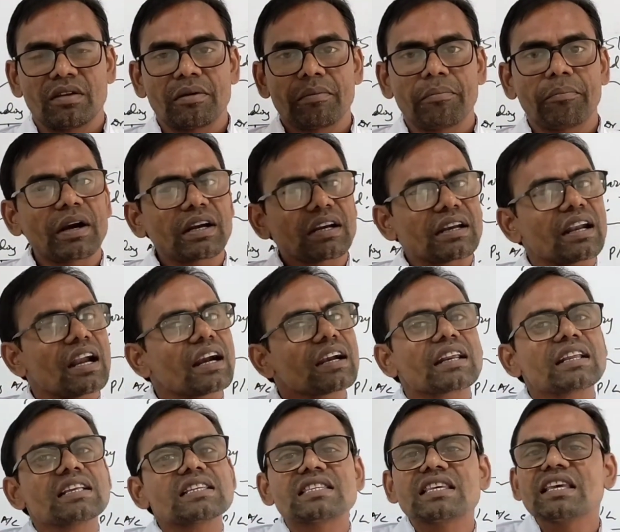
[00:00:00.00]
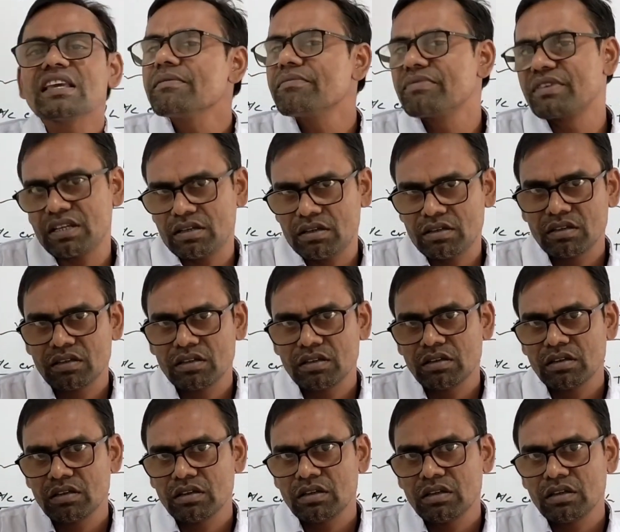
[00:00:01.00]
but not received.
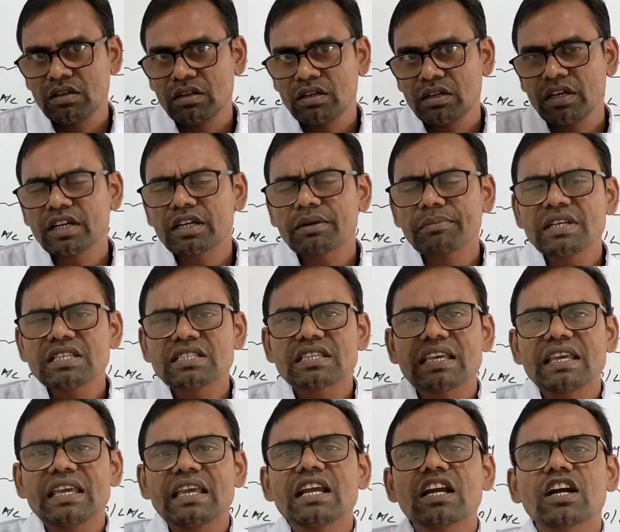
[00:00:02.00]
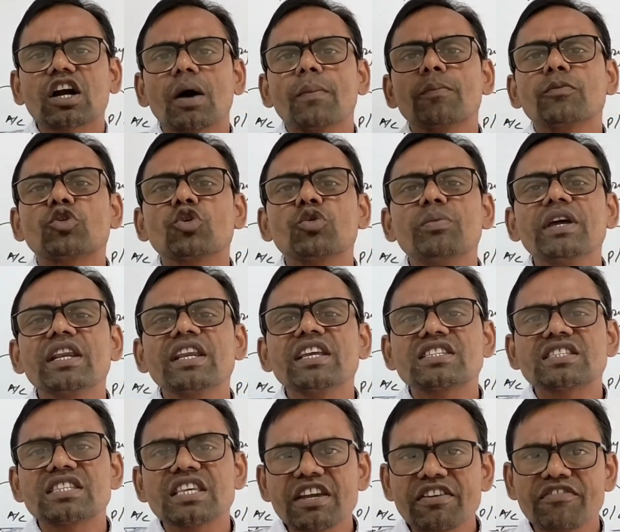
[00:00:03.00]
It means income to be
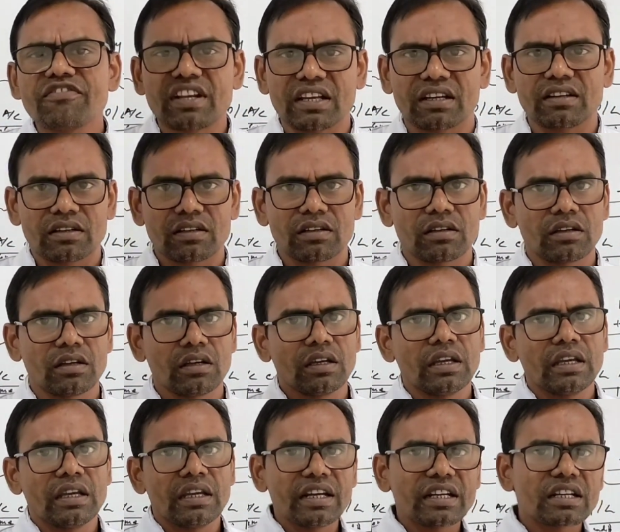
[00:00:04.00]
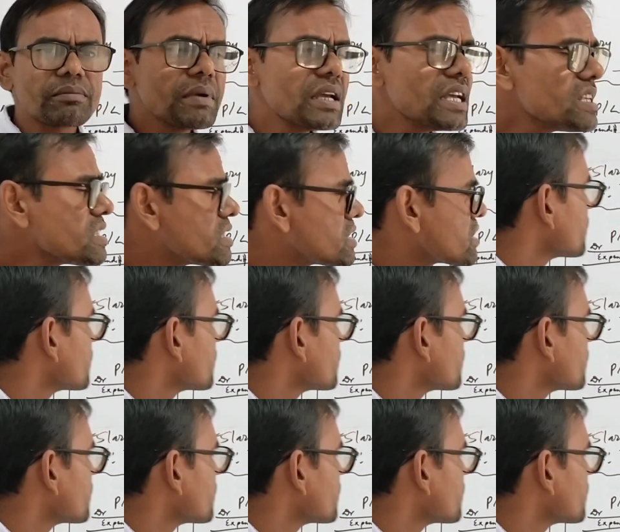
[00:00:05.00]
received. It means